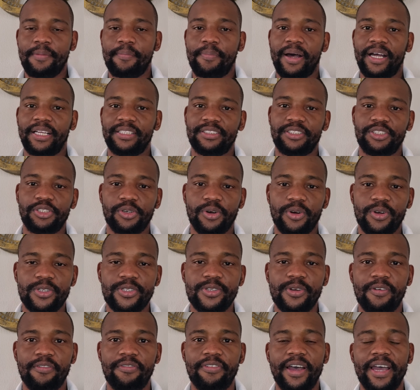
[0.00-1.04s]
but you
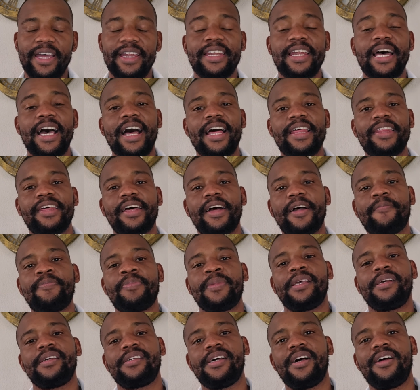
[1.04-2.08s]
also find other
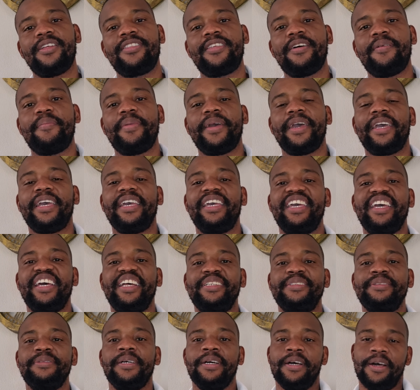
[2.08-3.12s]
South
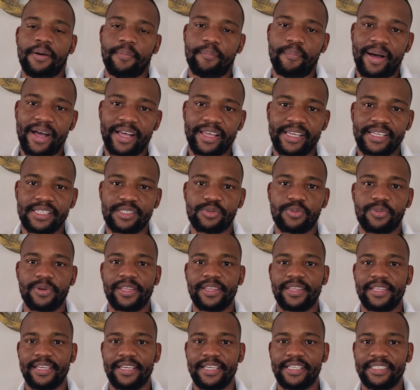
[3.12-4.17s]
American markets
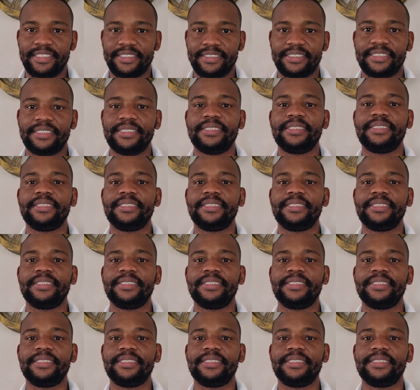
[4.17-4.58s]
within it.